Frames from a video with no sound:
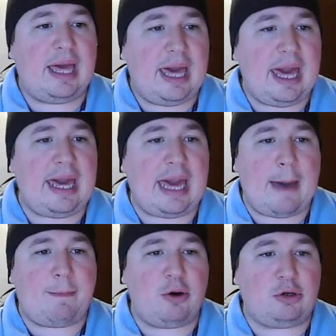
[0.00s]
Hey,
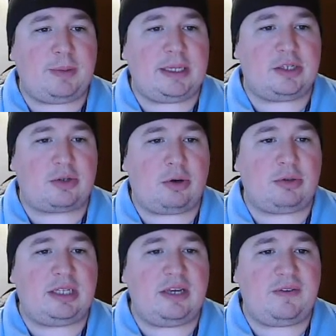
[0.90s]
at Postmates, this
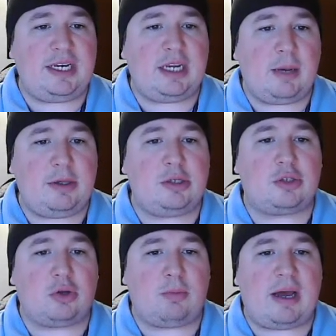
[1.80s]
girl, Tiffany W,
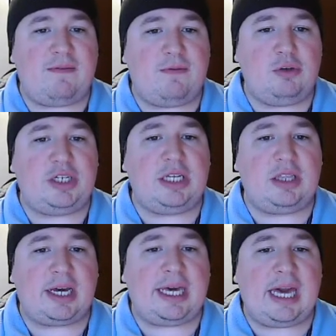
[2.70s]
stole my food. She
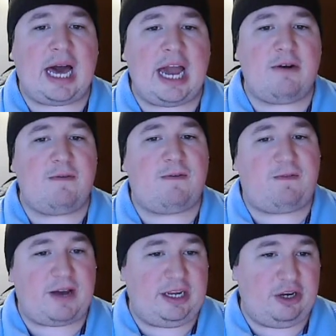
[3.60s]
lucky I don't
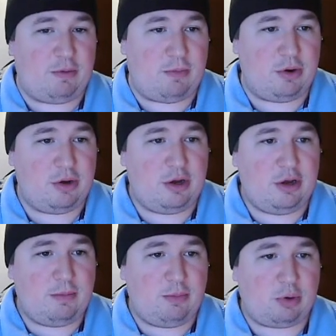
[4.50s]
fight no
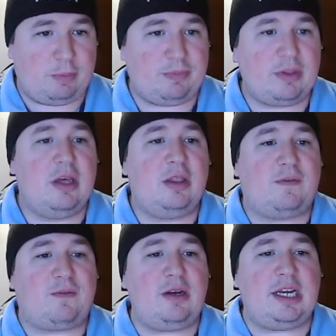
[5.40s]
more. The
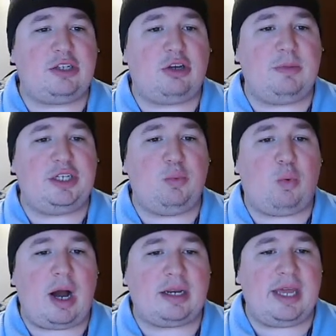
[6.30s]
front desk told me she
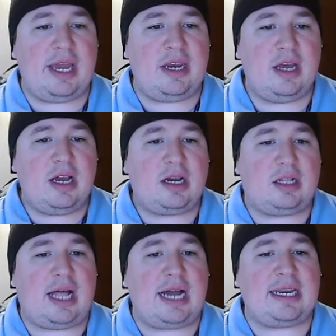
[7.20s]
walked in,
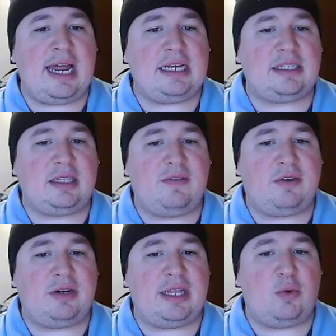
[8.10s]
clocked in as
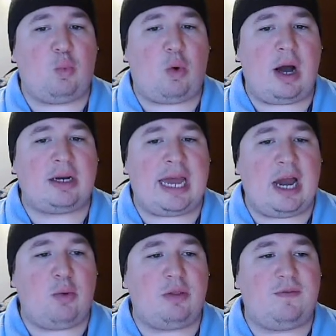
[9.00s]
delivered, and then walked
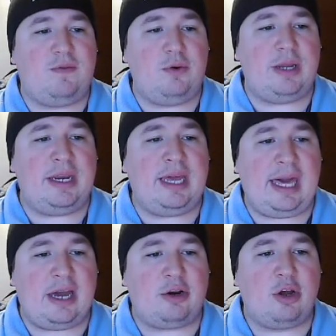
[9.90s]
out with food in
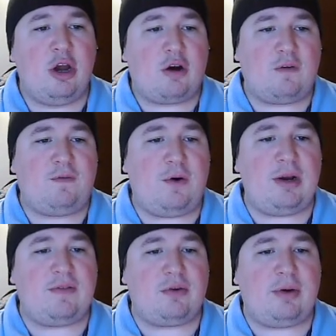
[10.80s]
hand. Her phone
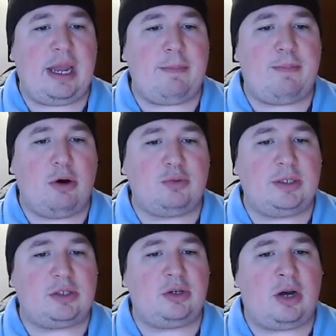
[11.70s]
never rang.
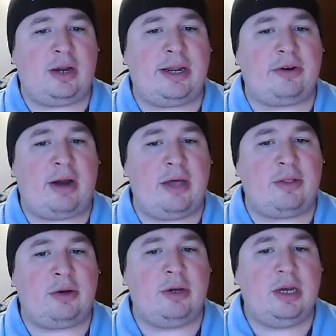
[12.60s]
Postmates couldn't contact her
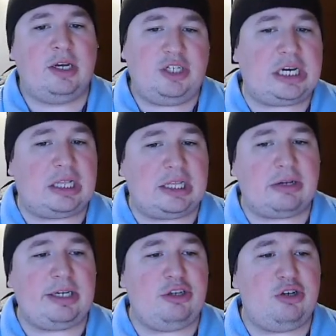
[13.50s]
either. She
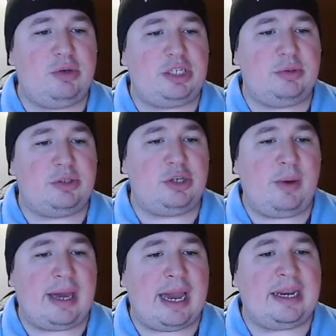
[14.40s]
clearly knew what she was
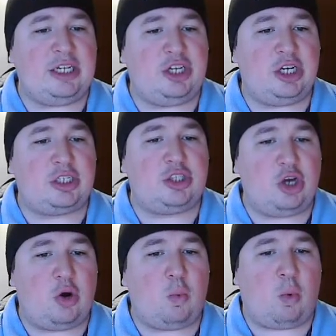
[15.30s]
doing, and I just
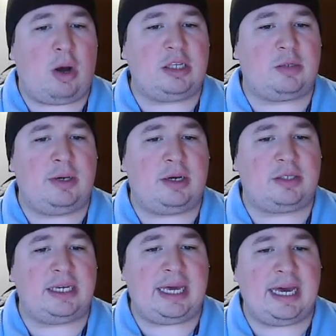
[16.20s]
don't want someone
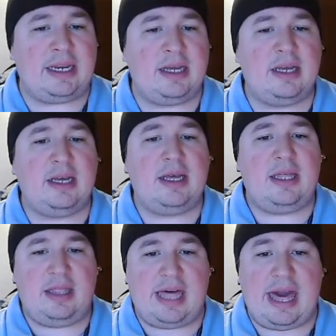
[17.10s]
else to get
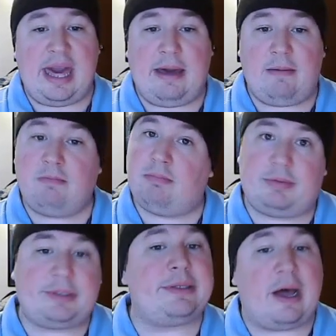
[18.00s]
they...
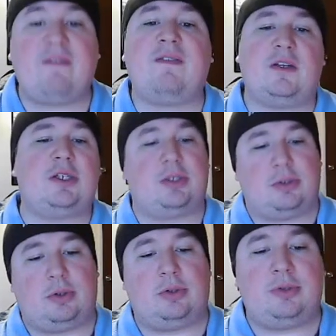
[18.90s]
stuff
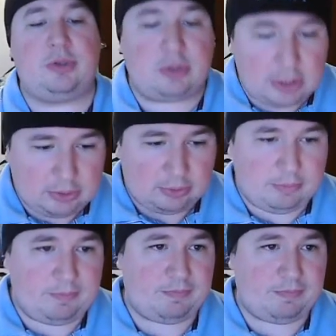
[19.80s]
stole too.